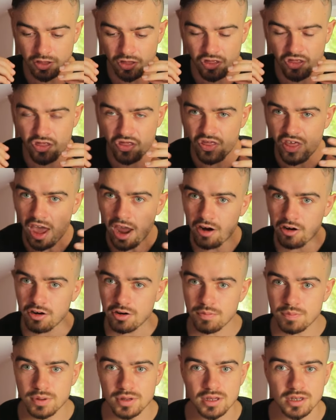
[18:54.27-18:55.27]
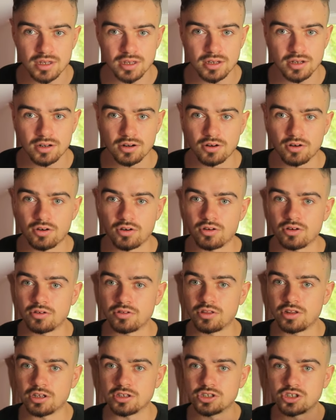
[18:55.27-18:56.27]
therapy or
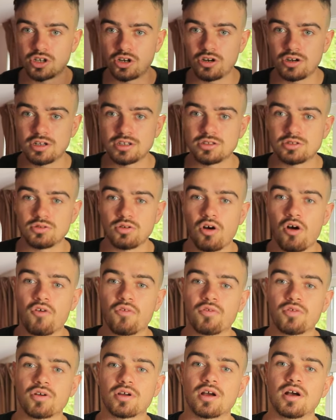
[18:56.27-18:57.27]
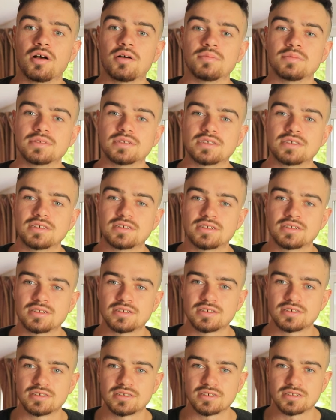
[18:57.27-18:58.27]
the journey to overcome
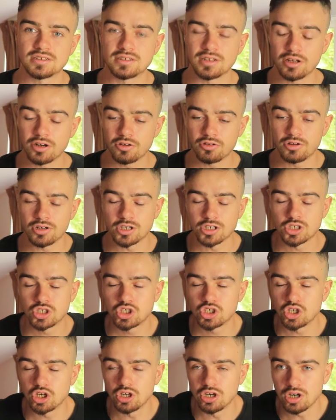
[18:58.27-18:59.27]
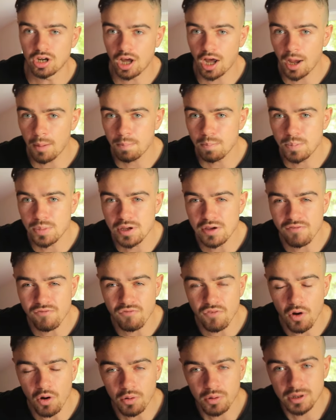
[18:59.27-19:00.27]
stuttering should not be
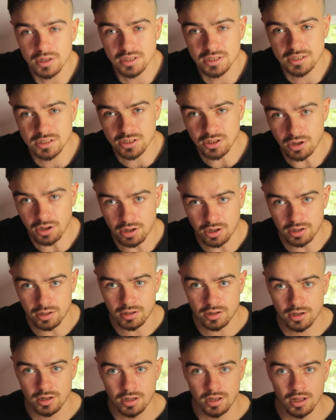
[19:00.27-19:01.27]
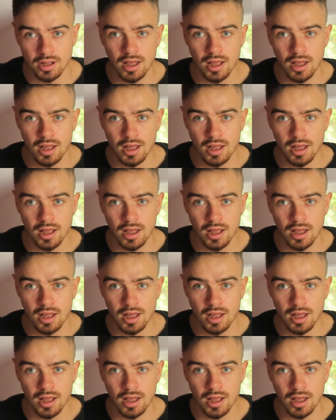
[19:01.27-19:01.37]
focused on